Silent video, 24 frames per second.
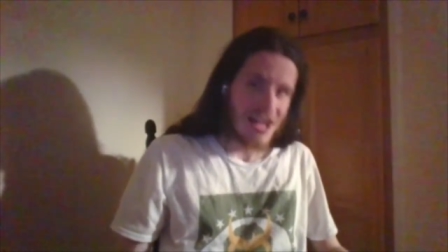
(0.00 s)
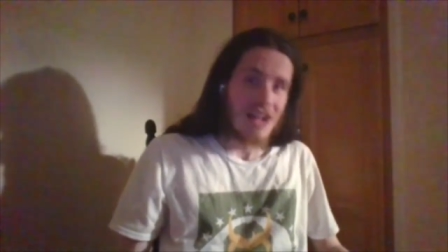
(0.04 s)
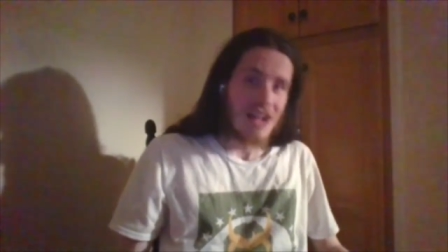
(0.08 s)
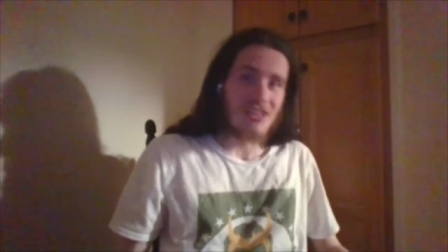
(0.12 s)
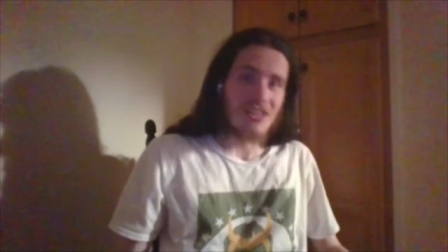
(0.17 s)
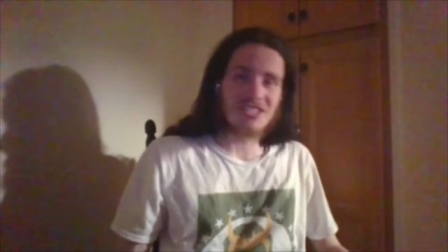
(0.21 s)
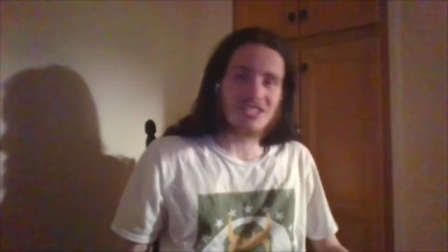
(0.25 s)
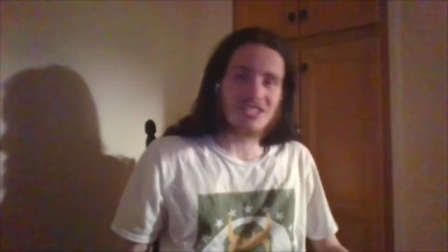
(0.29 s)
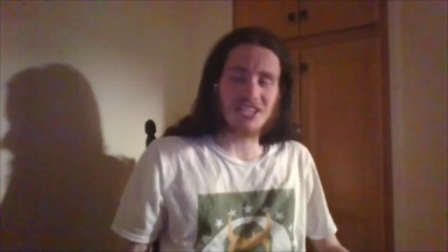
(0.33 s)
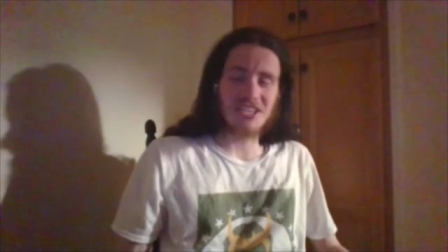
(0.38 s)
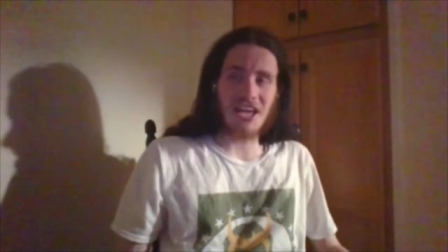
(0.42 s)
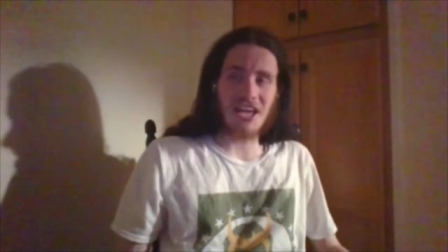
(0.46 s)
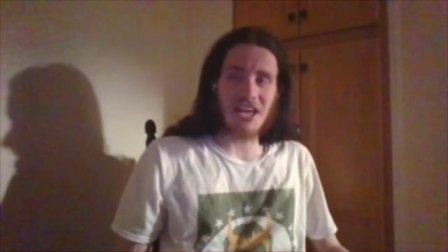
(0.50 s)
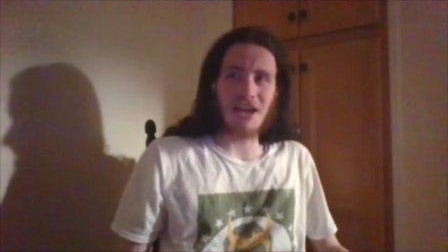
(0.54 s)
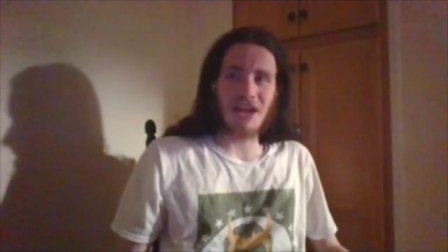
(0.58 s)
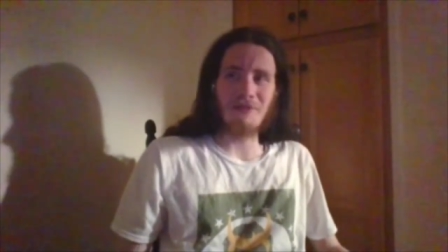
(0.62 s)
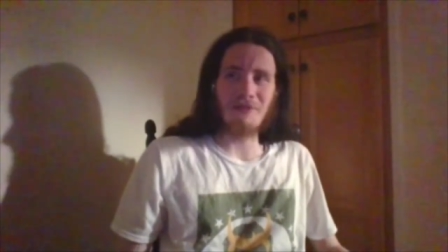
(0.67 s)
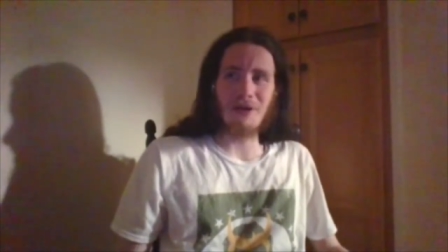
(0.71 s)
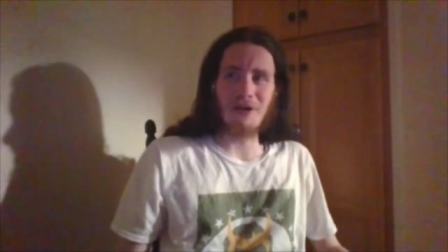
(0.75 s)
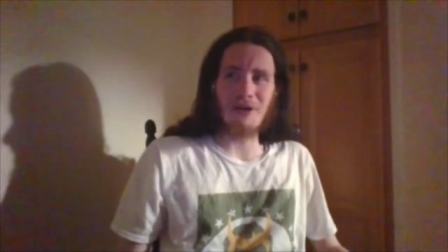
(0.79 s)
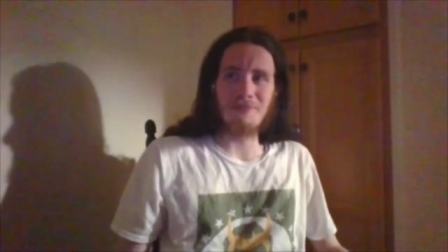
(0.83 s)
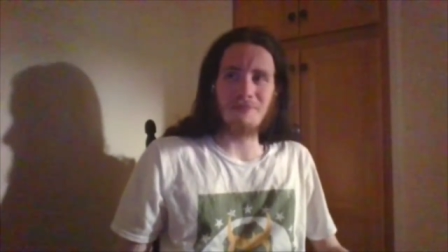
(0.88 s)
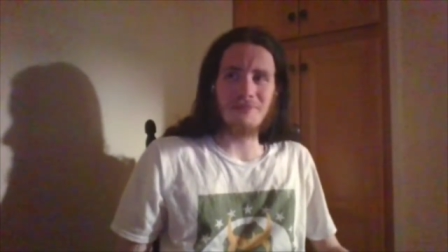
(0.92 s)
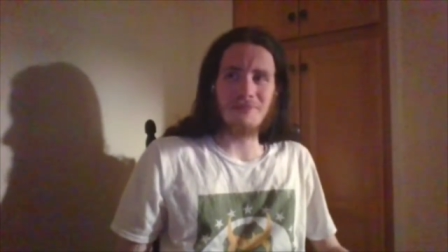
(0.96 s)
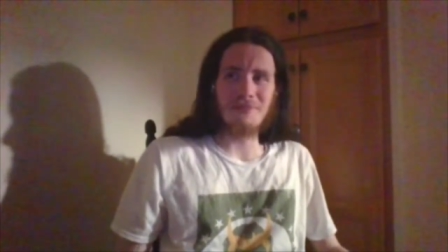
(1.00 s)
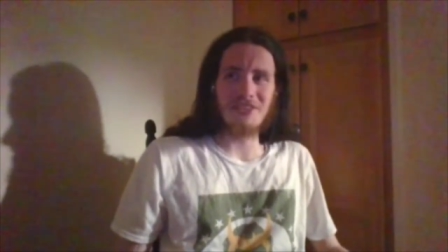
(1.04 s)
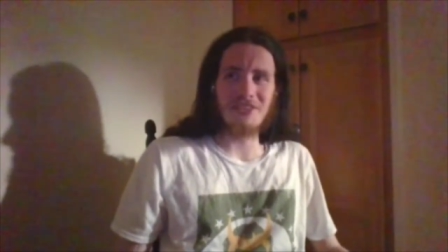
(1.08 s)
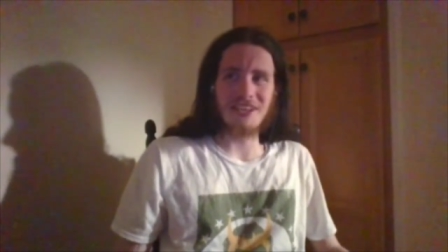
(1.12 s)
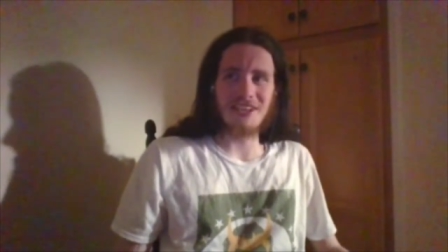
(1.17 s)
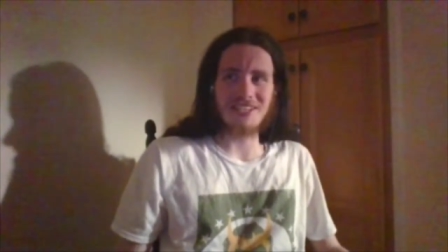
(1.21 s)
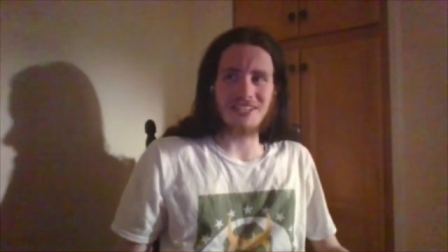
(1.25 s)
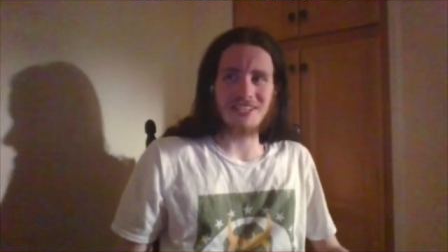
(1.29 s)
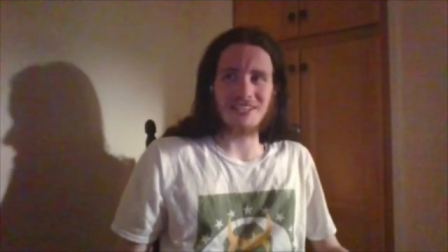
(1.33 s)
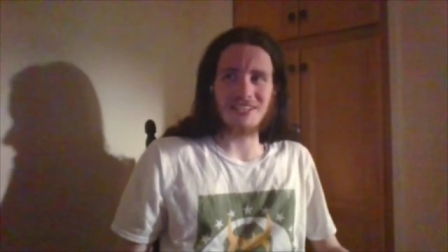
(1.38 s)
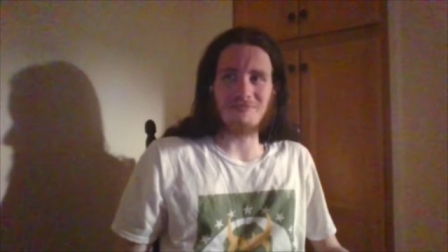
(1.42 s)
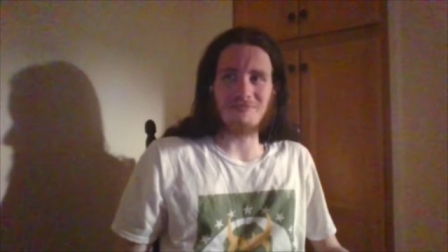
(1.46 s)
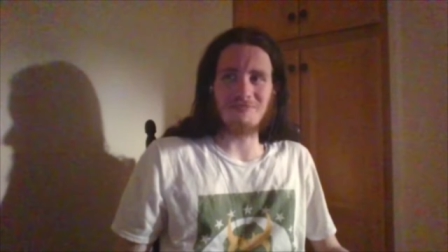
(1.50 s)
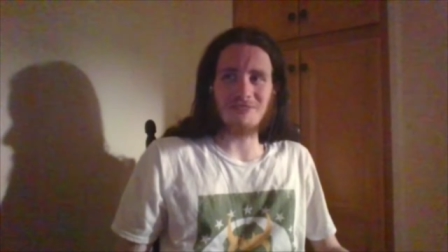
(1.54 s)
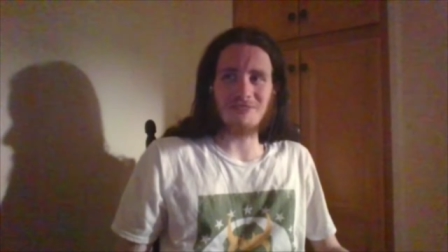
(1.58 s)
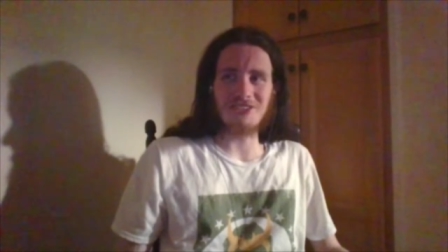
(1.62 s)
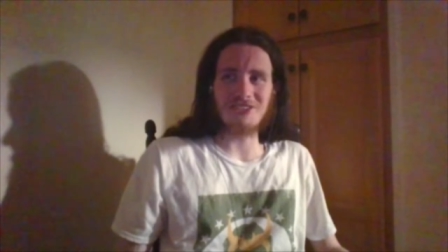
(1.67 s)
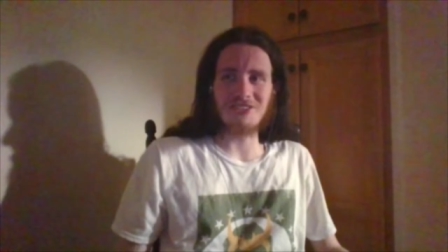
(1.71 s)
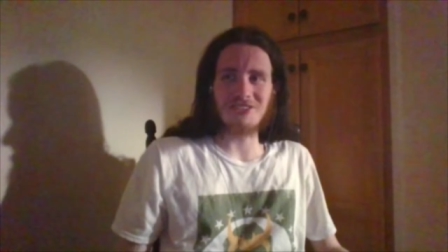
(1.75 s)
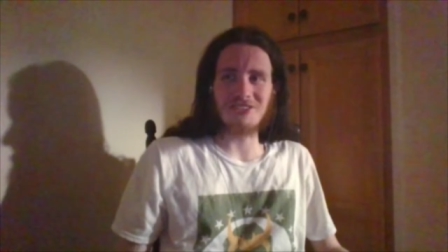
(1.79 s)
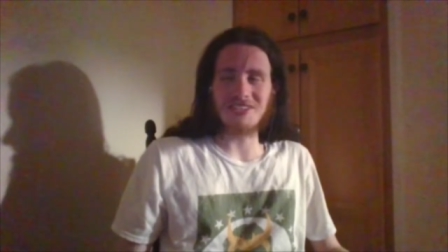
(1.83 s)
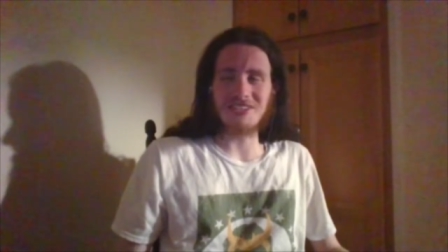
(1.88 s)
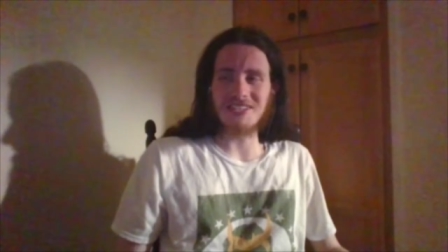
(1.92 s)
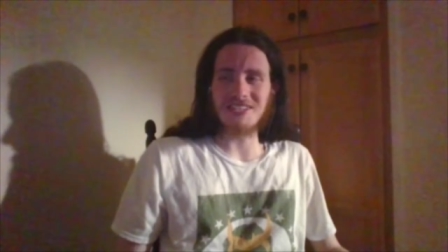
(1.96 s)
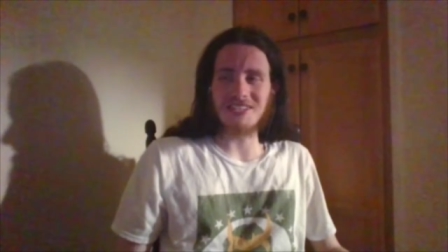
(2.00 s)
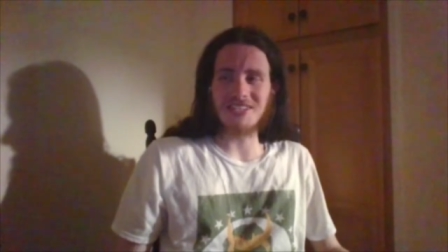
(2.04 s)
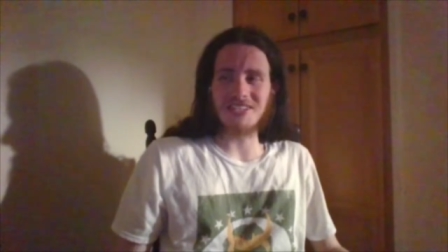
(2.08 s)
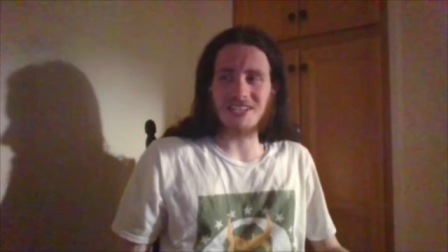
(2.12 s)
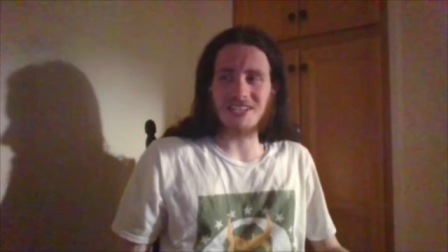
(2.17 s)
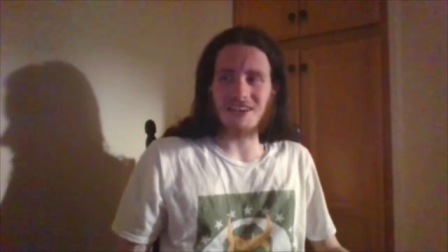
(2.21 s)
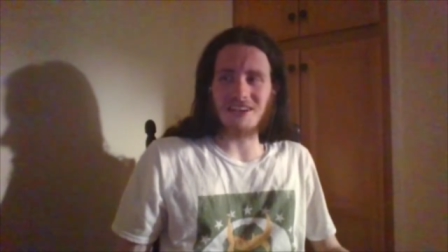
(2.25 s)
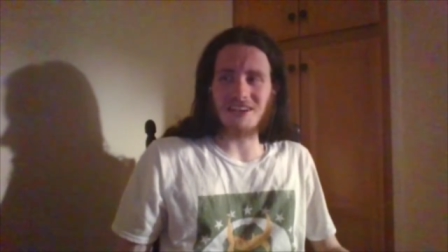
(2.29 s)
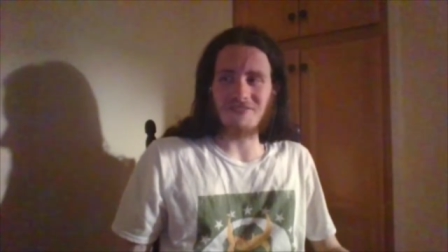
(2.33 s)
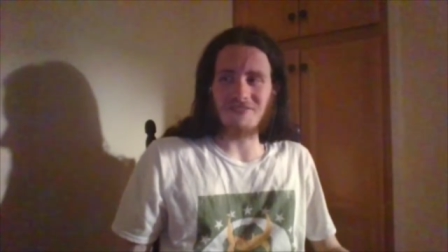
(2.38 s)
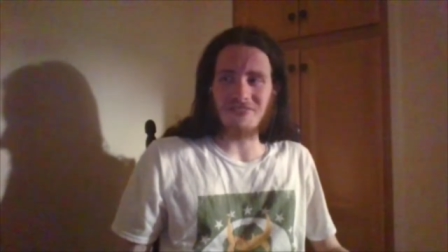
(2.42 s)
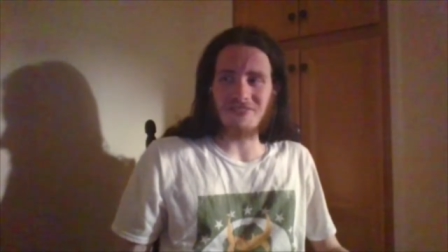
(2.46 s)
This is a game about mythics and wizards and stuff.